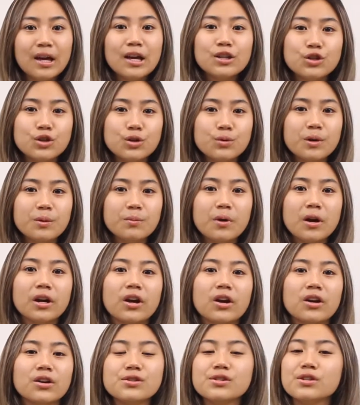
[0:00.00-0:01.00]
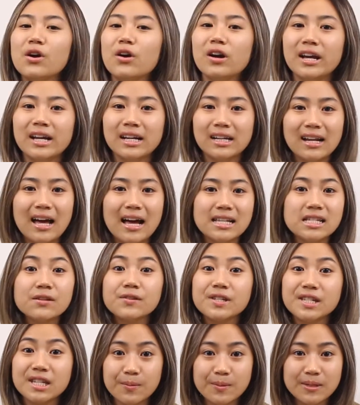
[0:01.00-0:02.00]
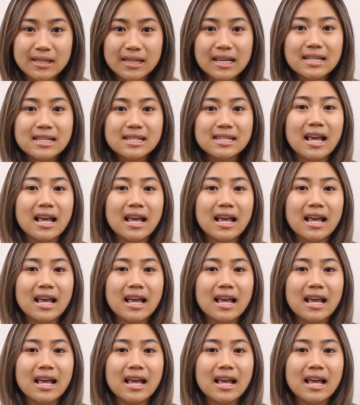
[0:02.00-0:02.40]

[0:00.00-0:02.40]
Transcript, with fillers: Tumor markers are a class of substance